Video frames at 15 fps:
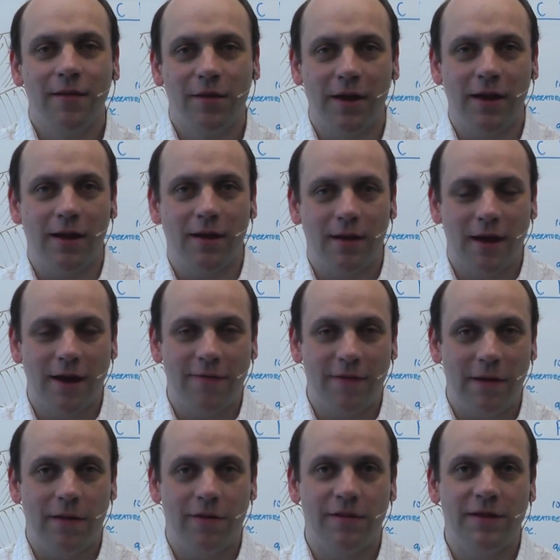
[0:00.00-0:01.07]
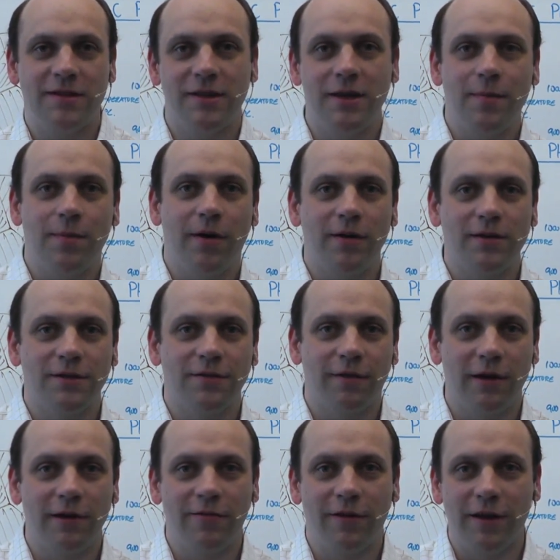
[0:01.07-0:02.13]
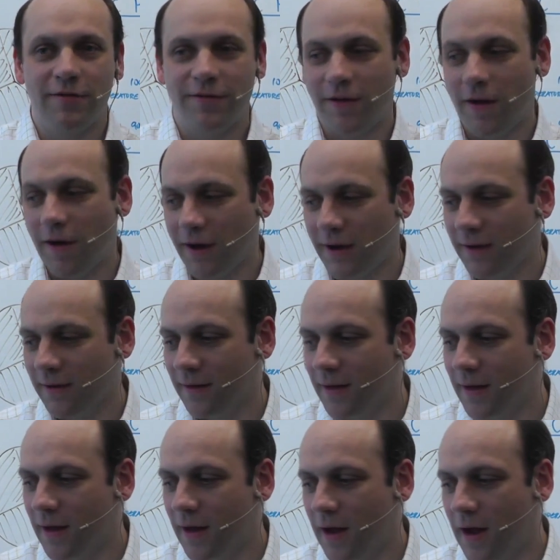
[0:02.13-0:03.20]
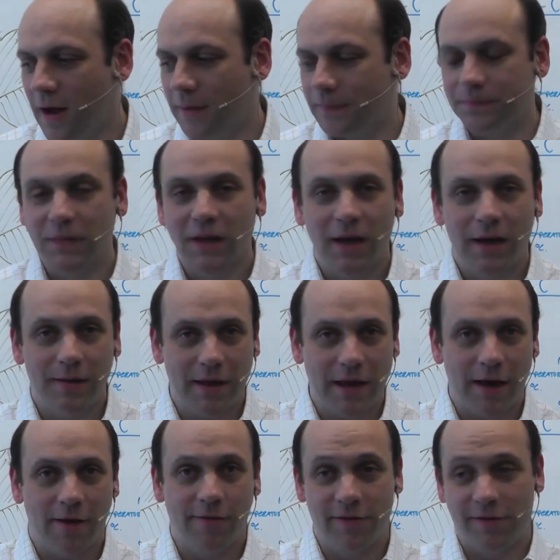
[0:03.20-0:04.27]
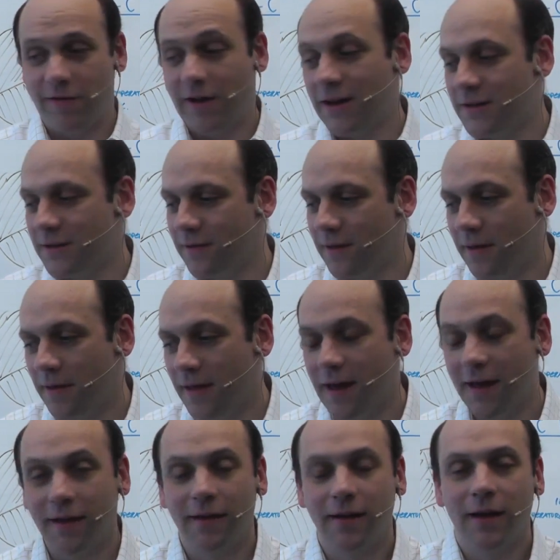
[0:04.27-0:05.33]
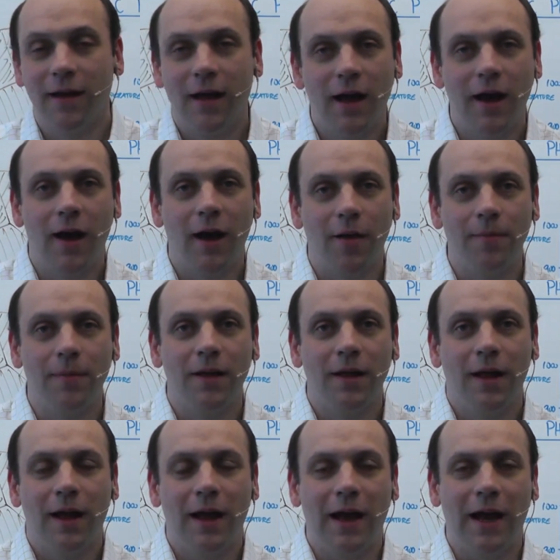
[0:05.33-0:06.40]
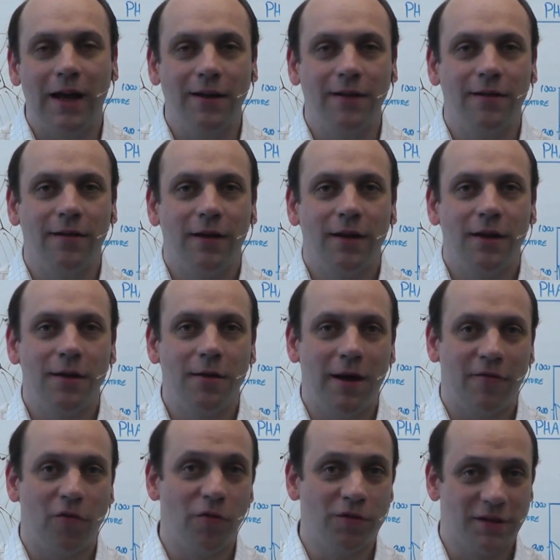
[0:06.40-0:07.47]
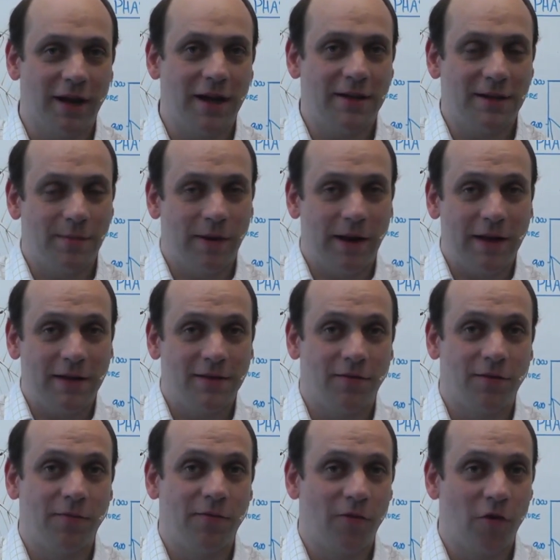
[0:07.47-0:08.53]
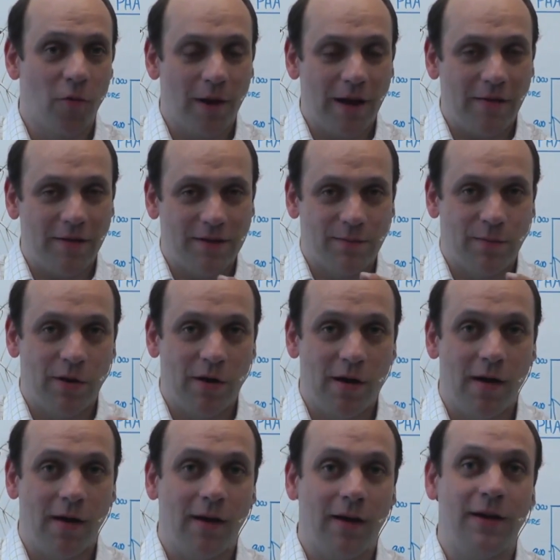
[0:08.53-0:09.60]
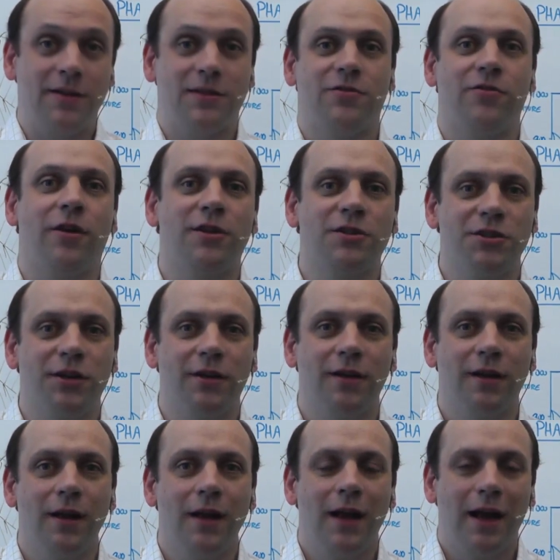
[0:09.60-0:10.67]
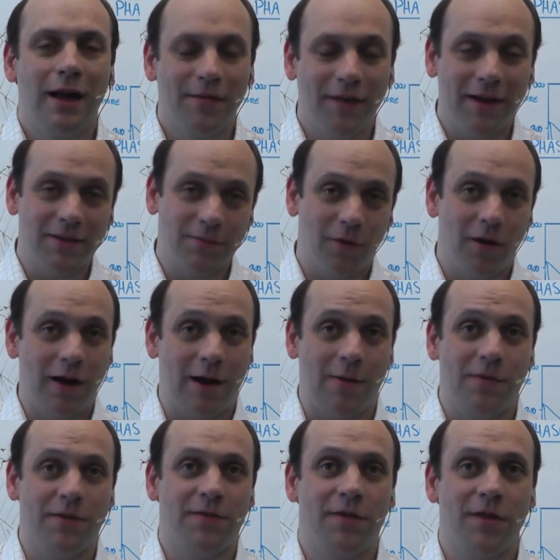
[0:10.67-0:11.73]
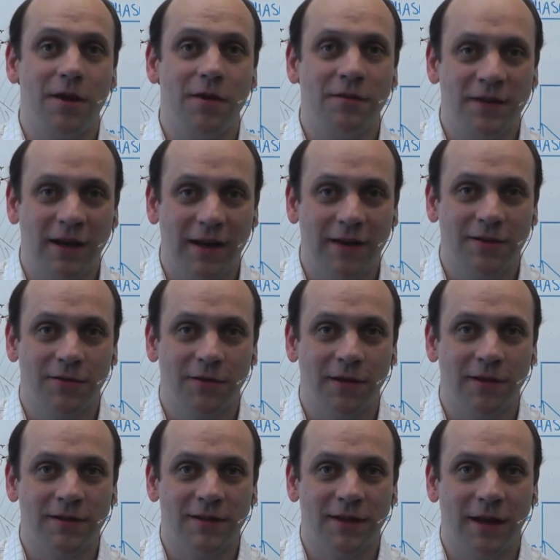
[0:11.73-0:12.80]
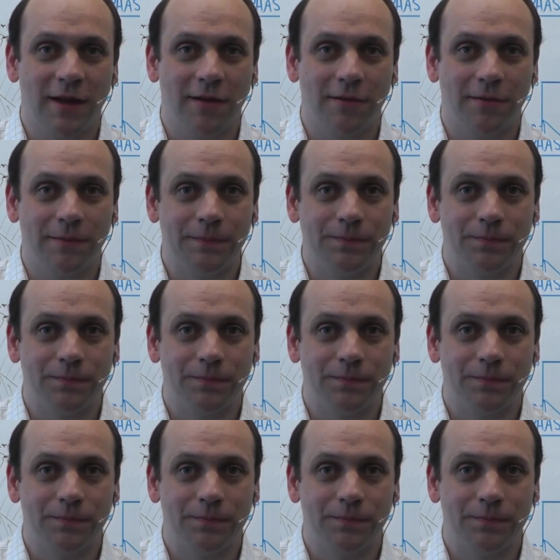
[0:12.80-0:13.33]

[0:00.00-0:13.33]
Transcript: The F E three C parts are very, very fine, um, and the alphas are relatively thick, um, and you have alternating plates of them forming this pearlite structure. And that's what happens for the eutectoid stele.